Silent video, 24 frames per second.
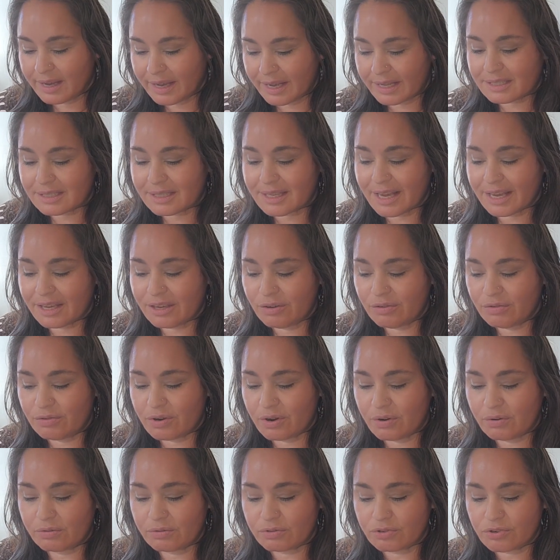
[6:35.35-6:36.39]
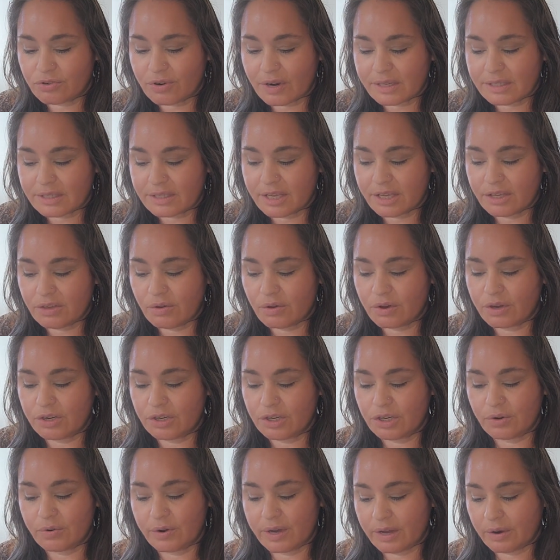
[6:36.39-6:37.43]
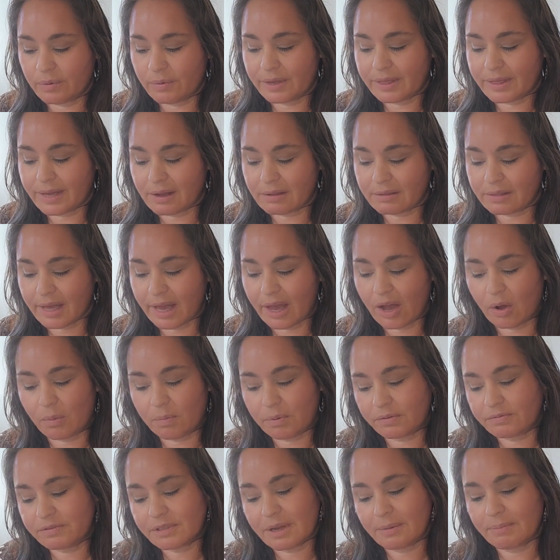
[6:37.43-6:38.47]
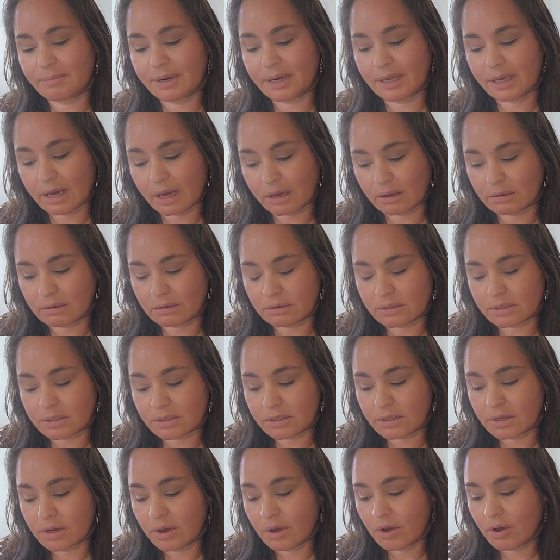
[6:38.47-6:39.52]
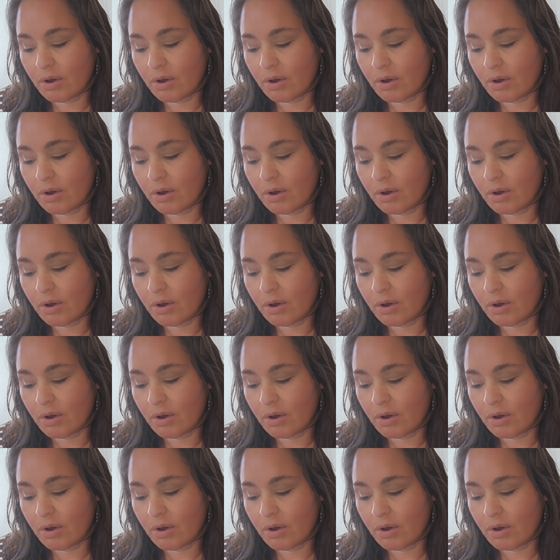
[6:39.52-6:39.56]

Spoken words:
It's like you don't trust that you can do it without the help of somebody else,